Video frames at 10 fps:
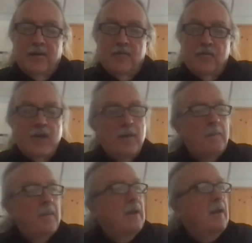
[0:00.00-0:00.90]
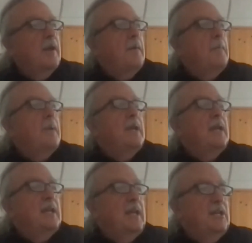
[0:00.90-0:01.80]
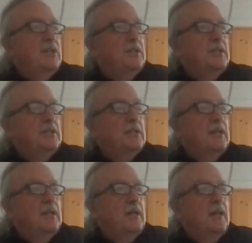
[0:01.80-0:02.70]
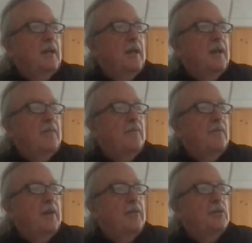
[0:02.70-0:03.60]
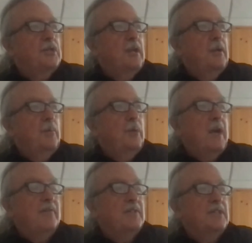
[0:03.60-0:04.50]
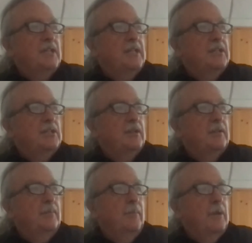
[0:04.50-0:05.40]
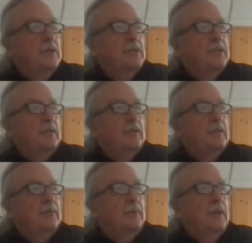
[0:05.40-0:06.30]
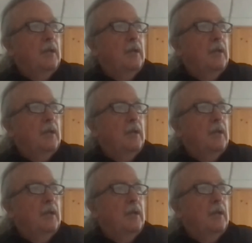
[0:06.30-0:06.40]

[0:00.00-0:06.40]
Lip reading: from many nations have either shared prophecies or just their own